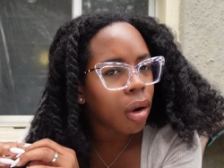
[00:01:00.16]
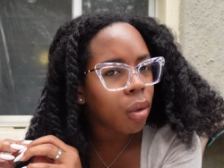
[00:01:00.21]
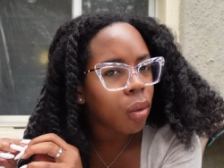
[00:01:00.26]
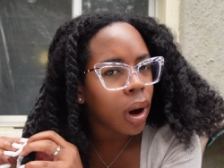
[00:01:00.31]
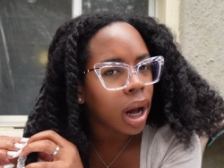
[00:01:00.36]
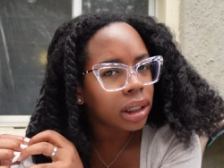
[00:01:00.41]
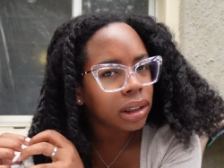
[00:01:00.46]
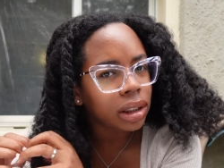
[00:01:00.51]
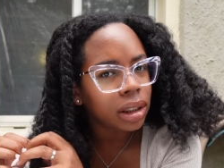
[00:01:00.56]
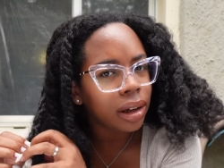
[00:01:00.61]
or
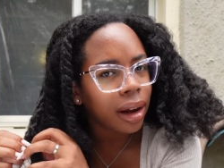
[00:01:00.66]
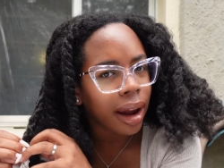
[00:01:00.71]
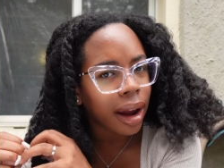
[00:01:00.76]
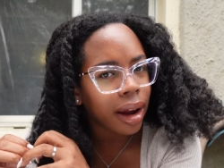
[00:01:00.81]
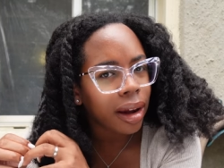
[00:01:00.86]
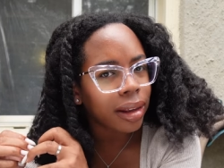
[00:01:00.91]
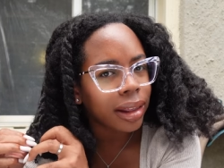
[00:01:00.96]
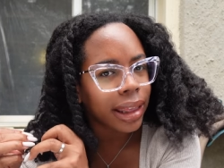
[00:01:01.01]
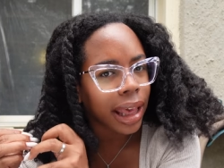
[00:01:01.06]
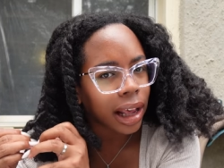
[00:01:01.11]
washing your
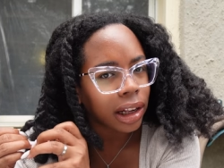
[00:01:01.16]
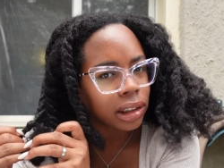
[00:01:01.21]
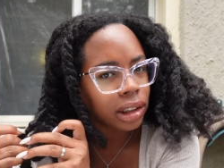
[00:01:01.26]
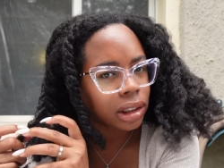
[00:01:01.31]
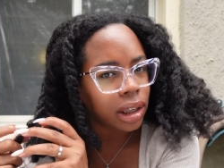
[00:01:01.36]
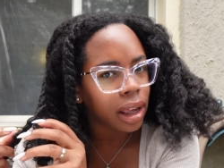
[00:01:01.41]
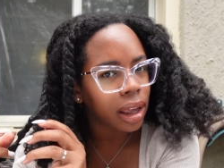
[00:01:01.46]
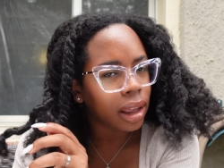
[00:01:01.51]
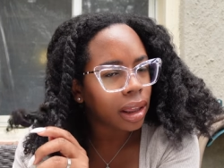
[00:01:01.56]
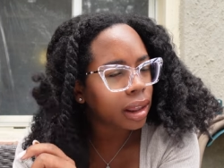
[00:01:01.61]
hair in
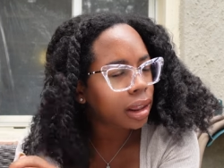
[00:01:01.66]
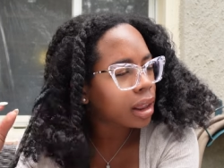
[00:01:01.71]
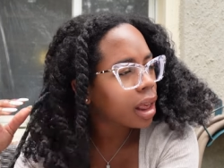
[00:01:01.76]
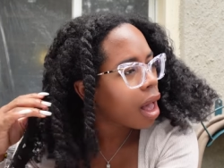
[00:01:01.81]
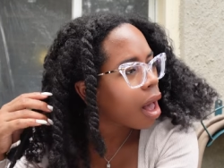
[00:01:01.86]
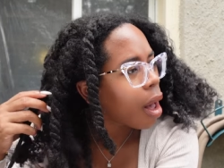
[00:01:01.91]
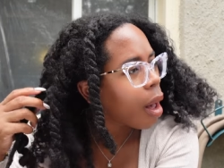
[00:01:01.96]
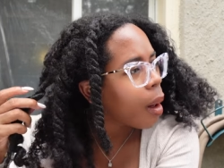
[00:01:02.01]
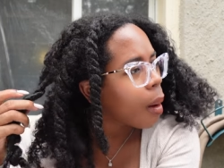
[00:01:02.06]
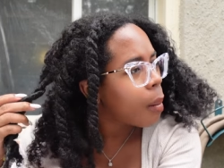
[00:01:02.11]
sections,
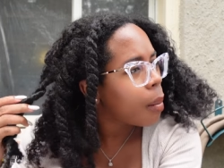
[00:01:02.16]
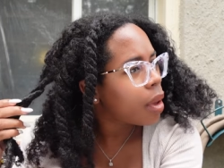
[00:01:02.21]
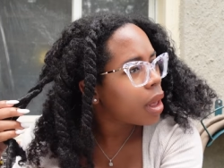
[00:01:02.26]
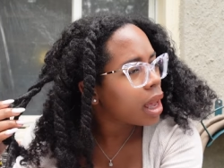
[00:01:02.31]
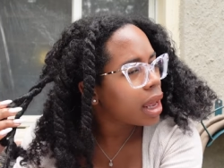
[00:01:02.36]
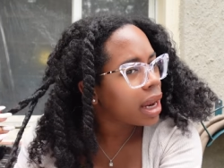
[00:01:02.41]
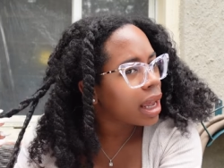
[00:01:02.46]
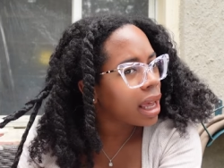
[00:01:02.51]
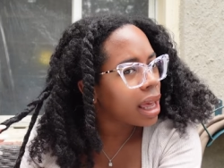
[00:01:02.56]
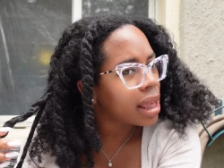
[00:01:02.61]

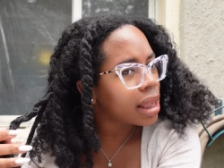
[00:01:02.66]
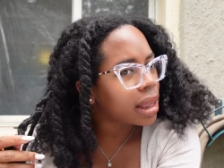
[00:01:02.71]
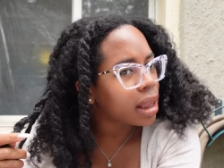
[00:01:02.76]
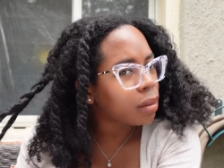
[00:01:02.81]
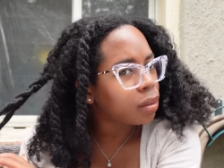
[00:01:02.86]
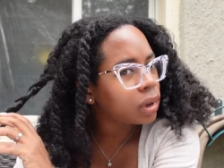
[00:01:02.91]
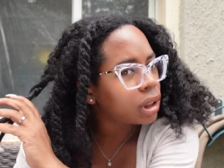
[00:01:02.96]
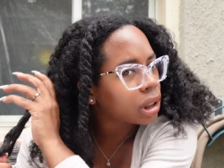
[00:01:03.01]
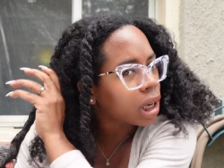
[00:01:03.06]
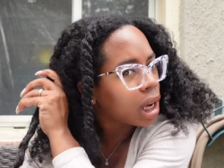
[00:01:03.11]
putting in
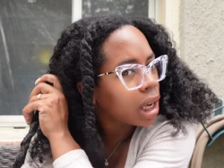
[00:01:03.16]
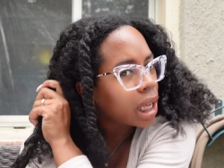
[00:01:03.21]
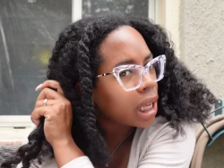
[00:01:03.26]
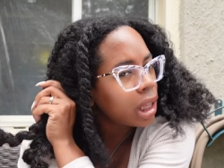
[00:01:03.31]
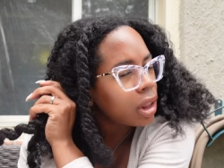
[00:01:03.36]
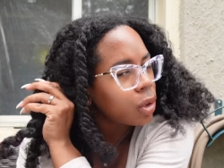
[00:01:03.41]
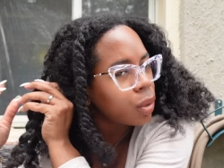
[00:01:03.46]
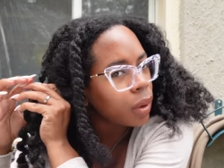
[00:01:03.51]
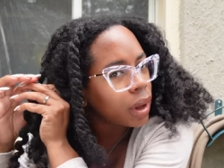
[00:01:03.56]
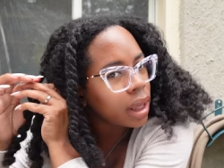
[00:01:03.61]
some
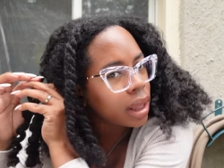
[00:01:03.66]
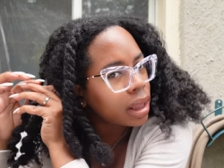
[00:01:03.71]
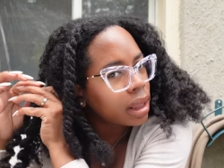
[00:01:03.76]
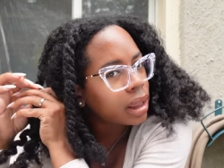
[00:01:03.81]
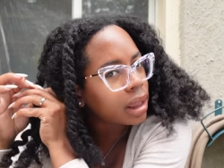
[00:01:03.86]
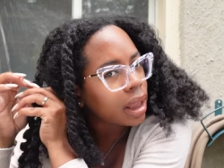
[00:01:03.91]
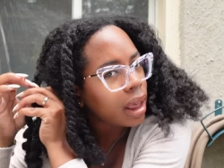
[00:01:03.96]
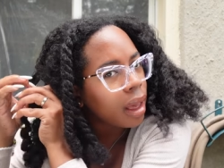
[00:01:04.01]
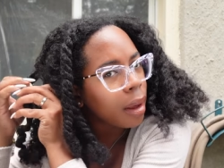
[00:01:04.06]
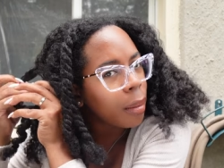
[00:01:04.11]
chunky
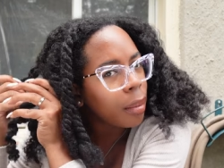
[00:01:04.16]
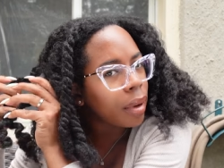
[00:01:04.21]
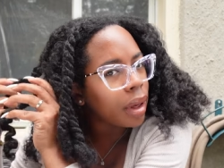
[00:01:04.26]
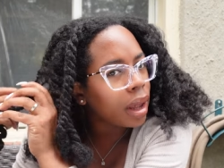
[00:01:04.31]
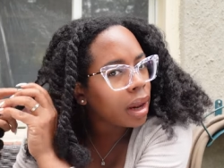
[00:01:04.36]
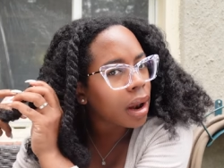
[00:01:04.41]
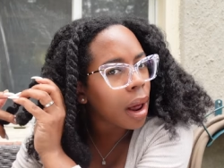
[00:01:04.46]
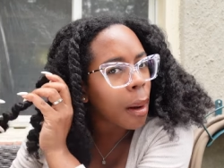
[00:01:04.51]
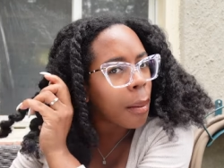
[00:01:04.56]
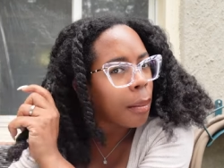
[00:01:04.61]
twists and
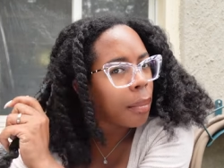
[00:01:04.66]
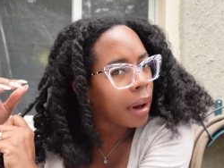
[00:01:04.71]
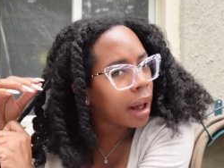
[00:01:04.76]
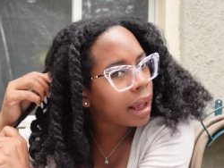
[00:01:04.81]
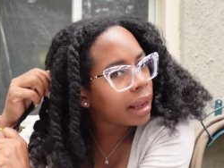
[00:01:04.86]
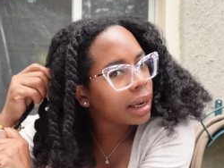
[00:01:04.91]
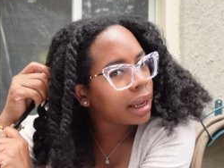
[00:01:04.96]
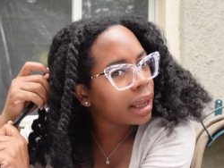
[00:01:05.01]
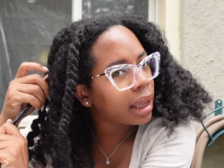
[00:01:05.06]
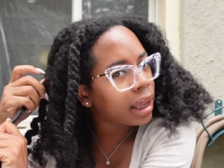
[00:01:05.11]
putting a
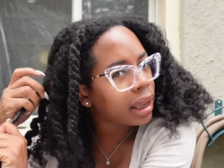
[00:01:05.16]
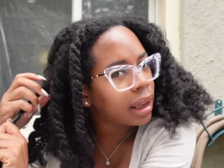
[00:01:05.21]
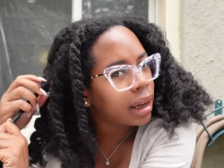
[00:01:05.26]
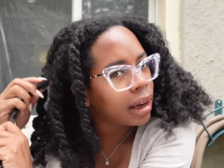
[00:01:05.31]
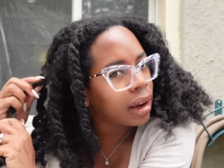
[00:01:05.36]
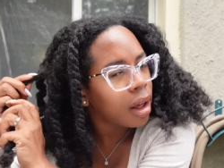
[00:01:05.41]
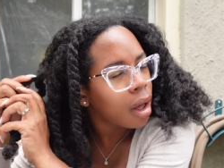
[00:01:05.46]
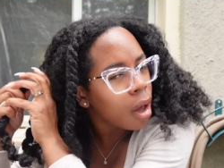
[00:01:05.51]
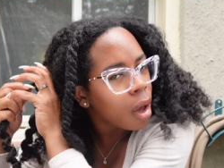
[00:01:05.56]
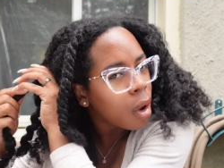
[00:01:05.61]
bun
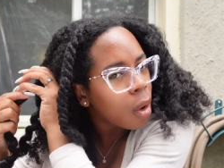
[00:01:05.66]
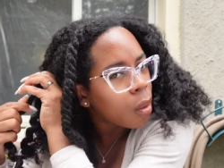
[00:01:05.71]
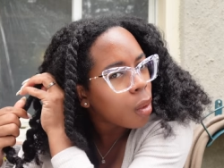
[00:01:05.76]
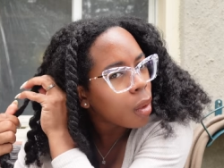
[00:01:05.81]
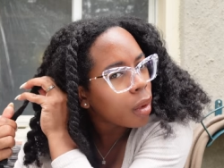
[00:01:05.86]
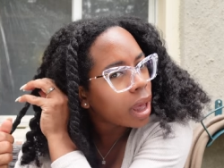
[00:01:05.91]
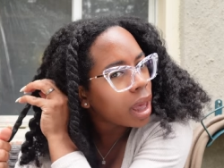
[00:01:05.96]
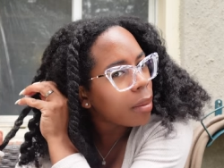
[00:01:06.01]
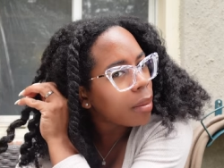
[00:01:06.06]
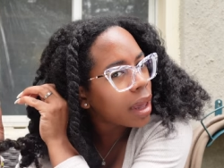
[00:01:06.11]
in
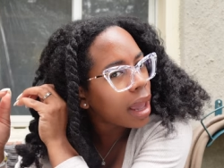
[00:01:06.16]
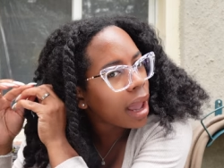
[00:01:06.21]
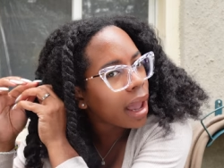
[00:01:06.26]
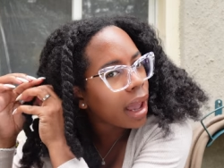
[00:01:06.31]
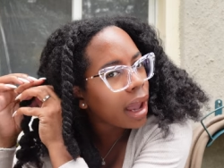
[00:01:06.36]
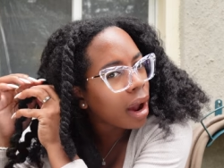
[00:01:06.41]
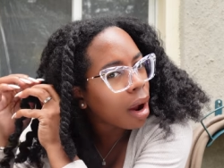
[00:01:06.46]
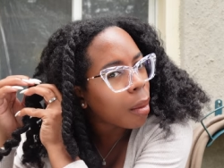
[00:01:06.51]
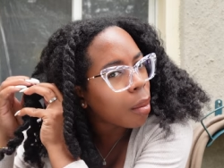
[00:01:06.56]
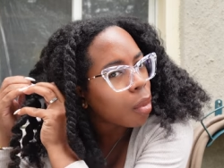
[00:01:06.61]
will keep your
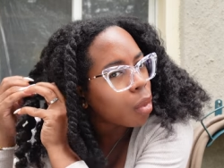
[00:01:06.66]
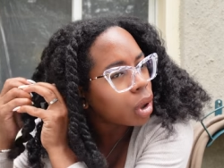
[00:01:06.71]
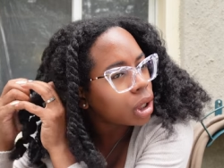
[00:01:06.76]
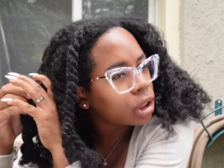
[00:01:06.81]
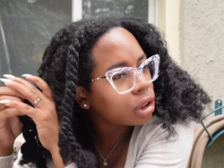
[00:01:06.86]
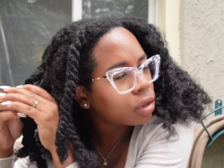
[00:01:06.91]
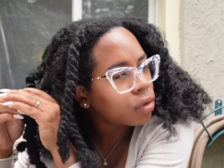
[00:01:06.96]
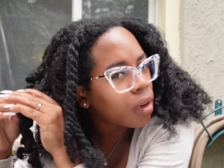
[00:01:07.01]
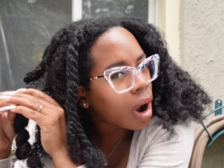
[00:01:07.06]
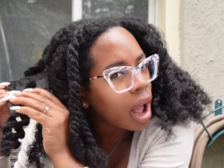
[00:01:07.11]
hair
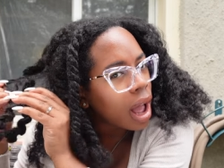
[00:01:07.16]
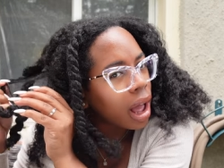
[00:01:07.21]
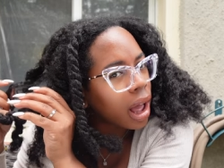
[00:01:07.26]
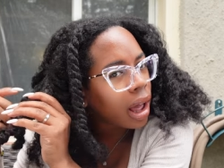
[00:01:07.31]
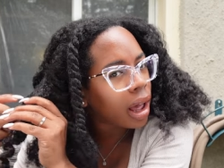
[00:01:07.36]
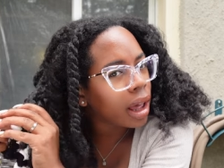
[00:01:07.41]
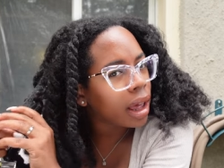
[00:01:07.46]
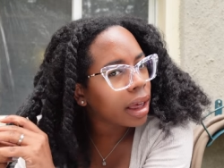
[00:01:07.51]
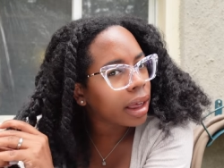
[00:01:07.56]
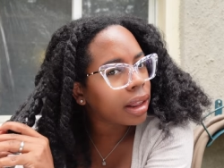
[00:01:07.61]

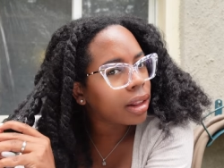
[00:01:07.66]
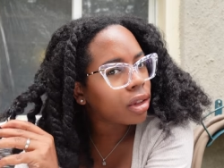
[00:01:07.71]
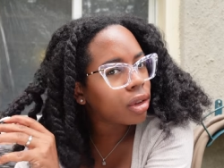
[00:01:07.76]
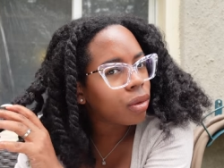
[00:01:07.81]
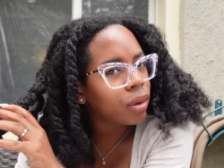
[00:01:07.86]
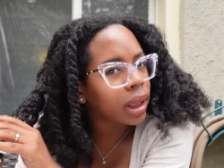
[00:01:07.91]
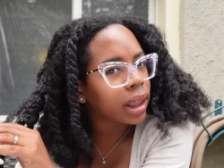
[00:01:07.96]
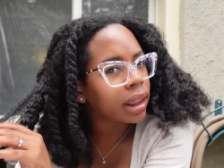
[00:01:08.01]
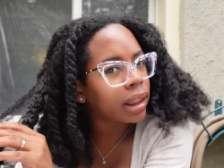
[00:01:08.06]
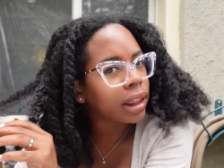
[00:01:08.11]
moisturized.
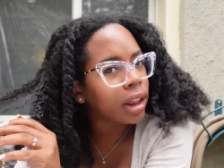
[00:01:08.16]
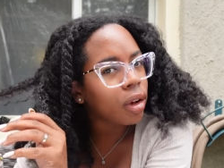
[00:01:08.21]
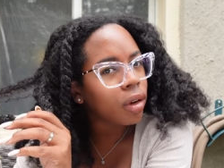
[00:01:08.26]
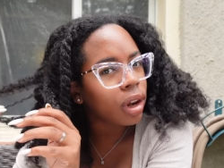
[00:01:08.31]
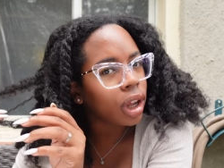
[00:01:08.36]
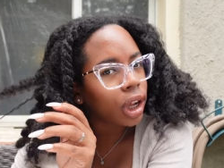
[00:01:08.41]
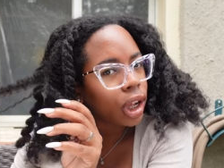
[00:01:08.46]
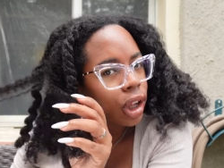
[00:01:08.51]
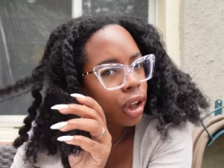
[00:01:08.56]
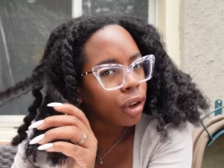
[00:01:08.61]
You can still
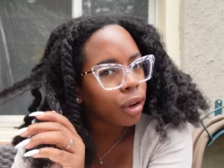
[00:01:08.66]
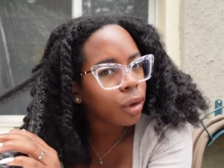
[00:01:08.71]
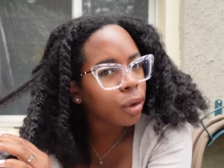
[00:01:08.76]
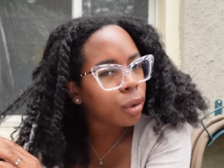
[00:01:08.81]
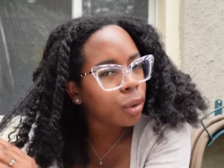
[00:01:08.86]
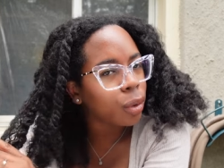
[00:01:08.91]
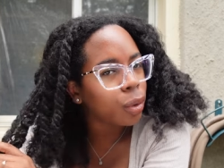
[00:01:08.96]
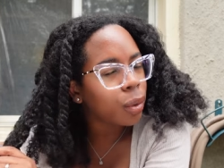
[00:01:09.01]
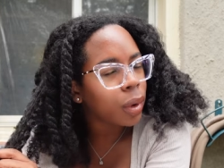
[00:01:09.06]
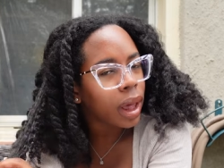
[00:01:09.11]
look
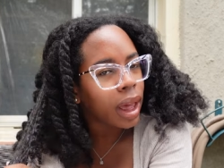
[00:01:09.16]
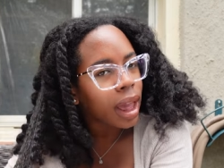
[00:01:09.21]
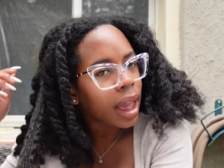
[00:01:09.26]
cute,